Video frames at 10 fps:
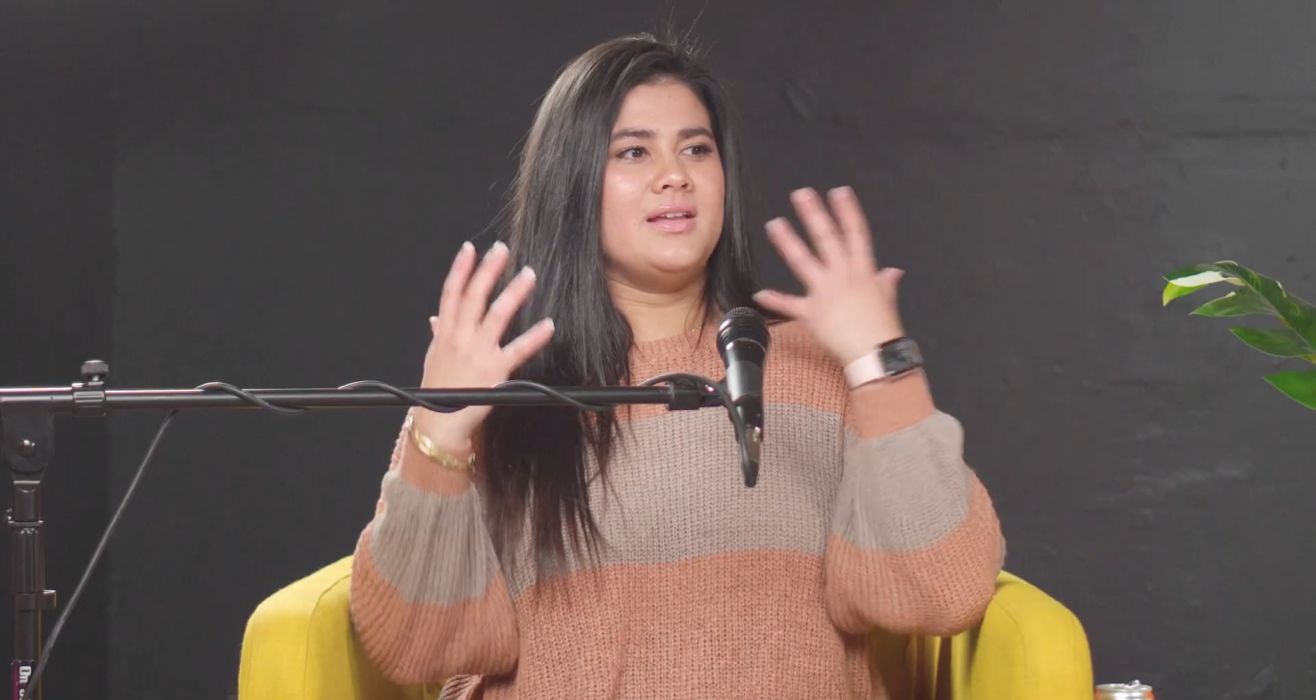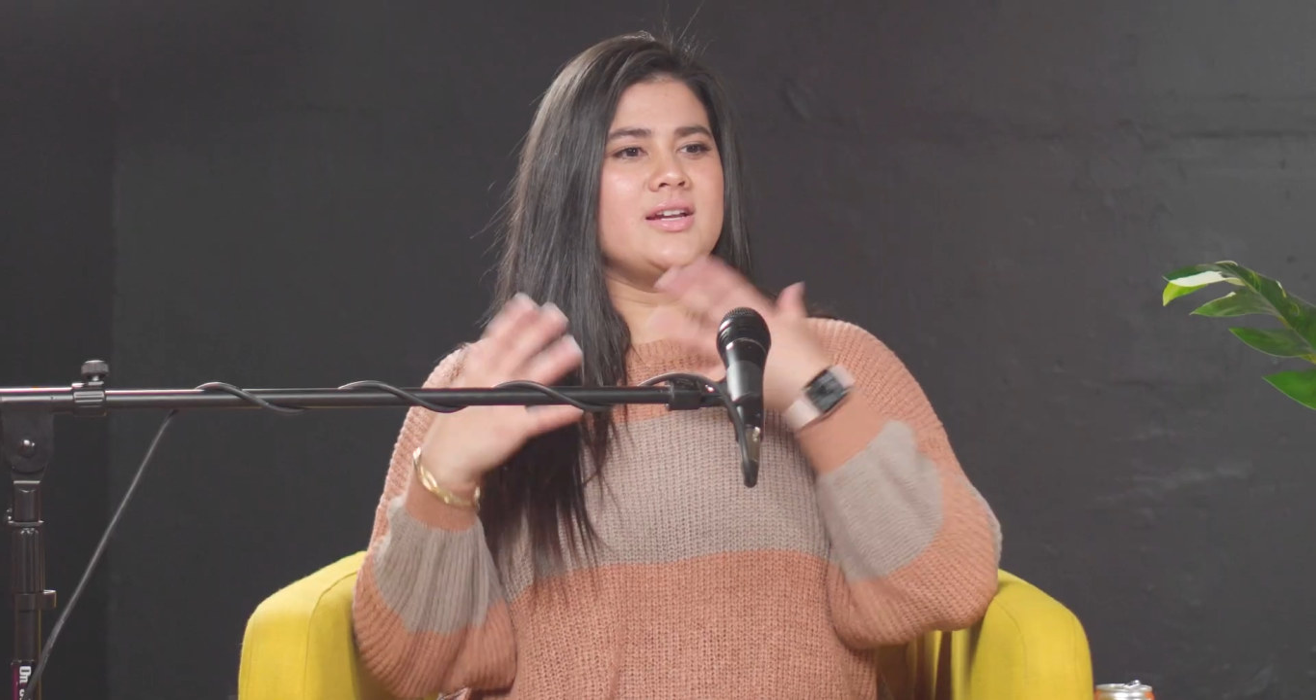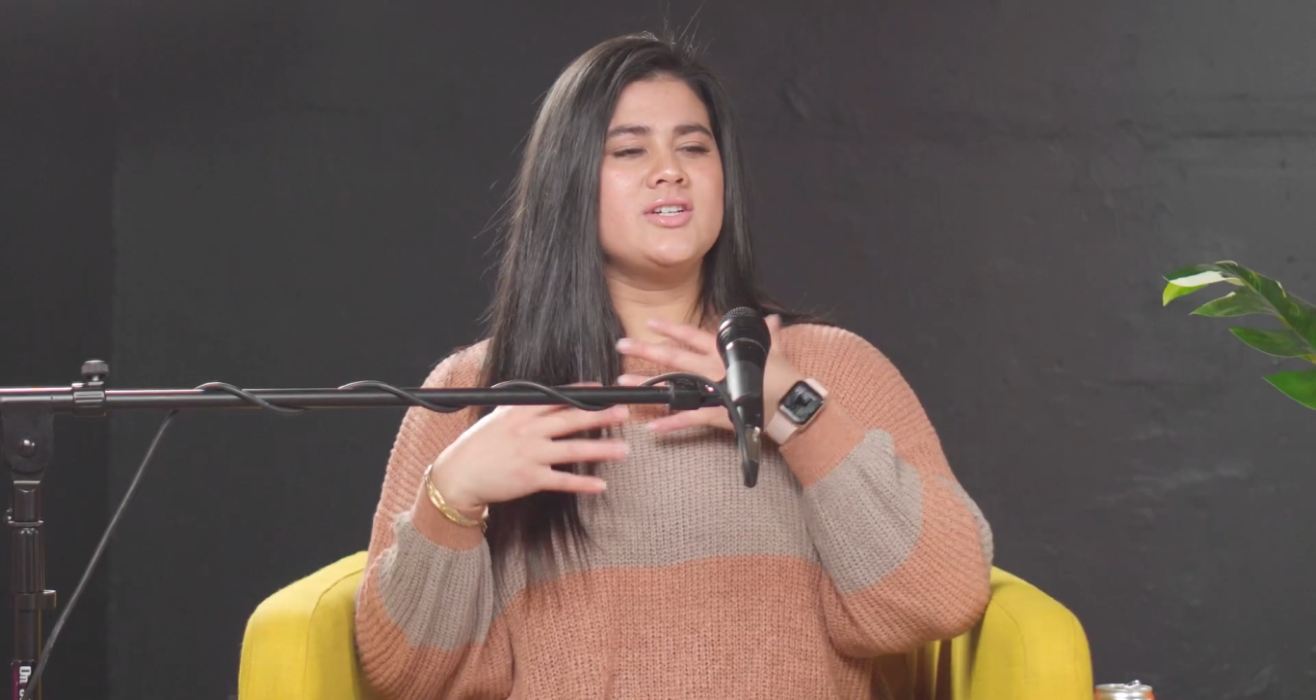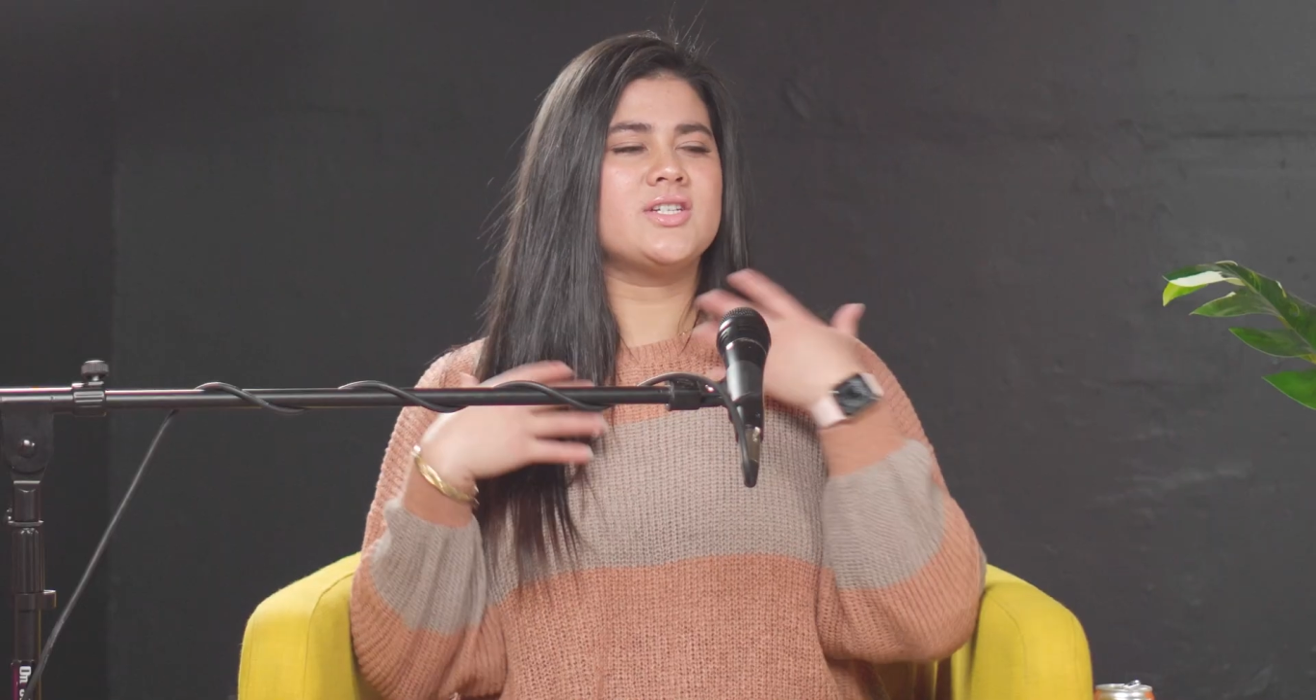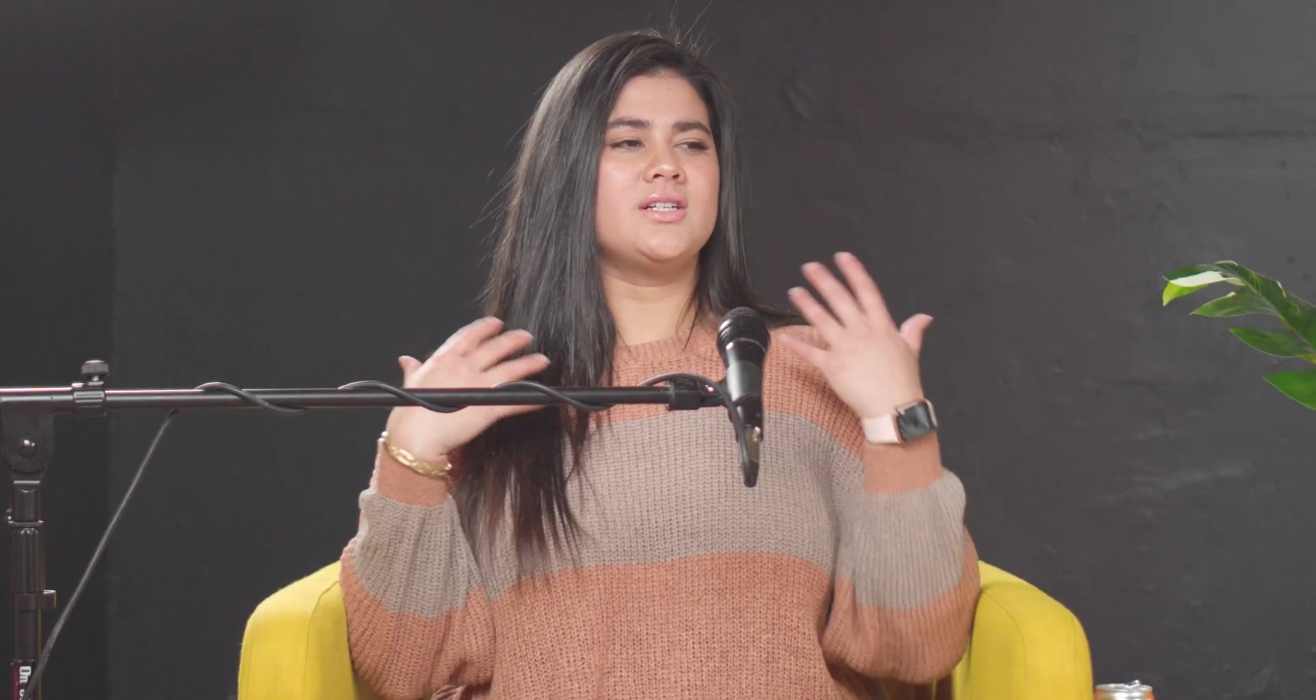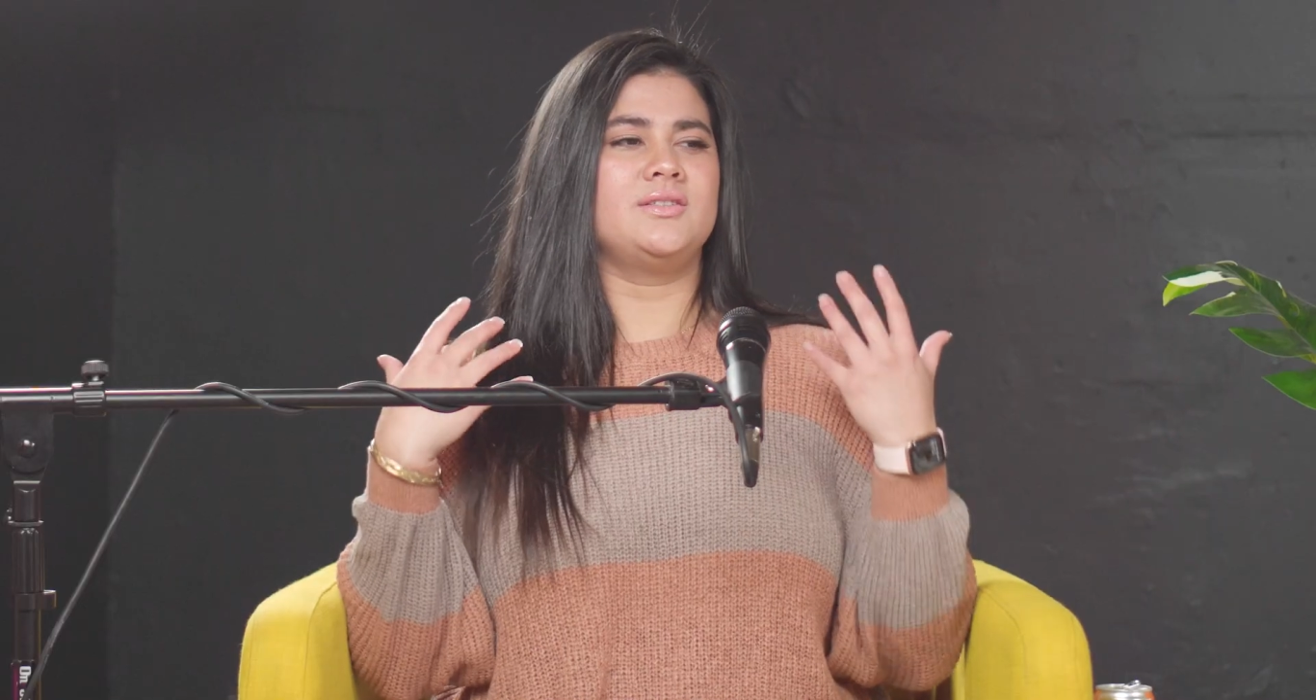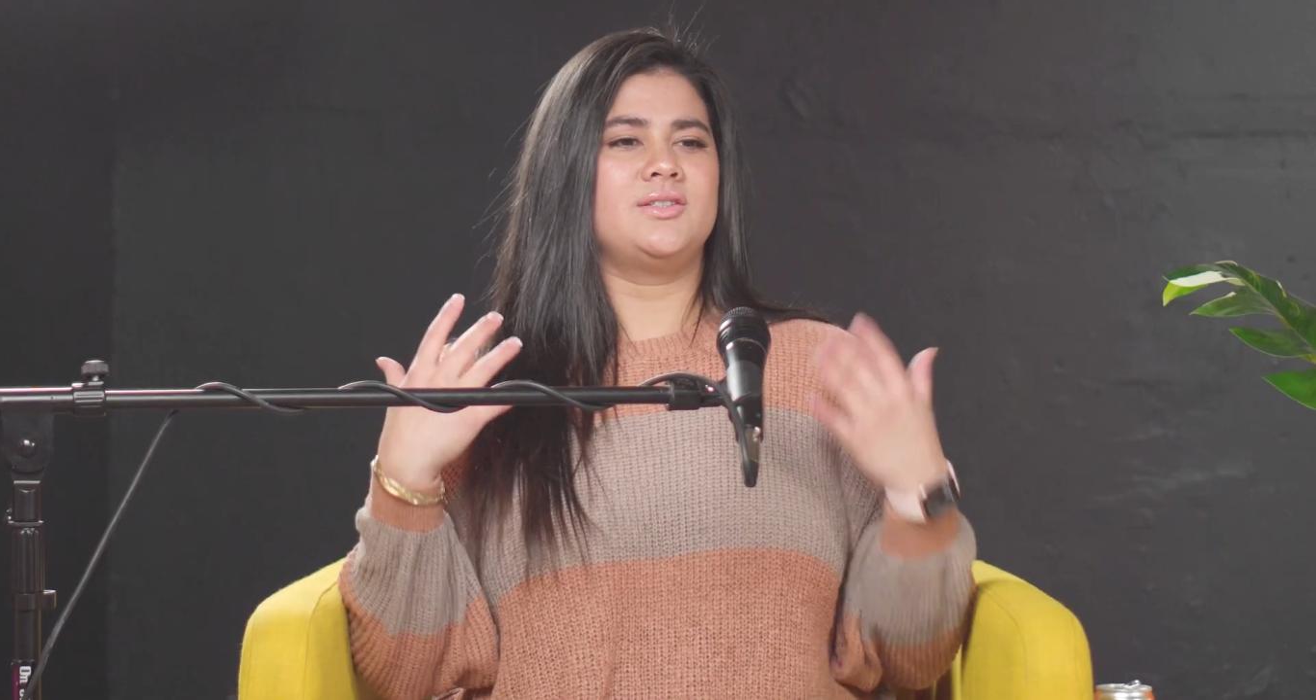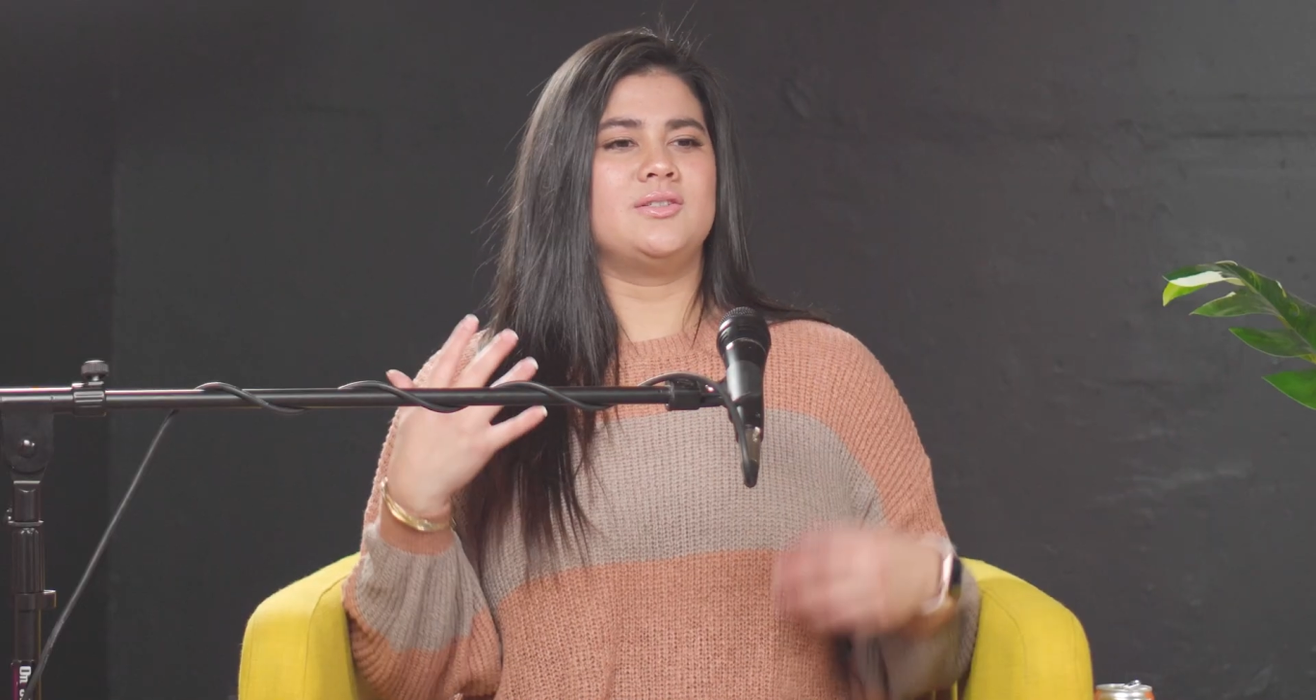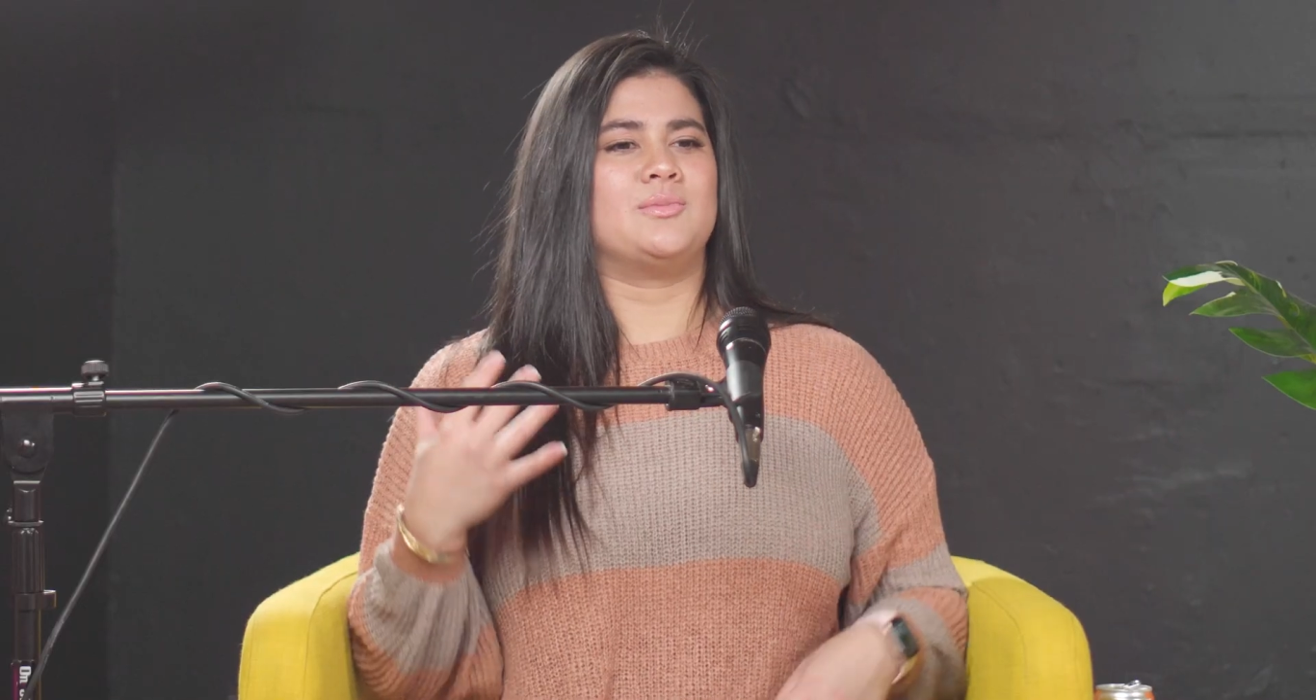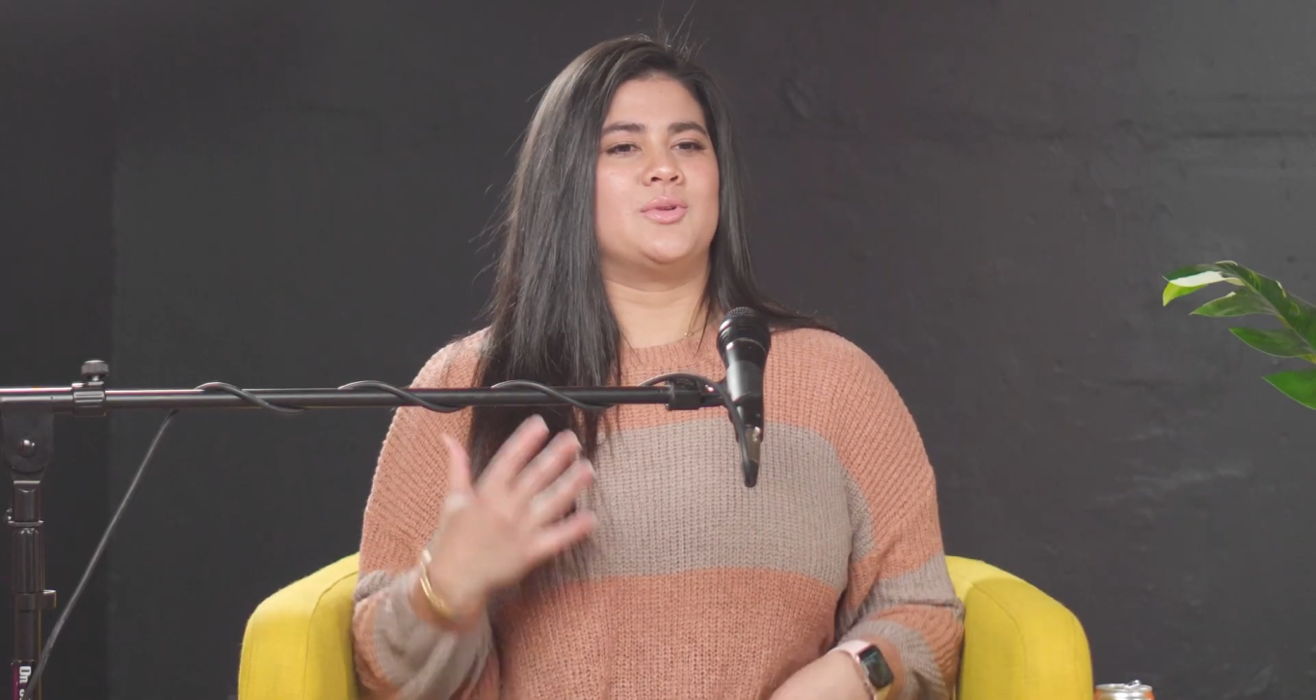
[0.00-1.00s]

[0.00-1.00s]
And just a little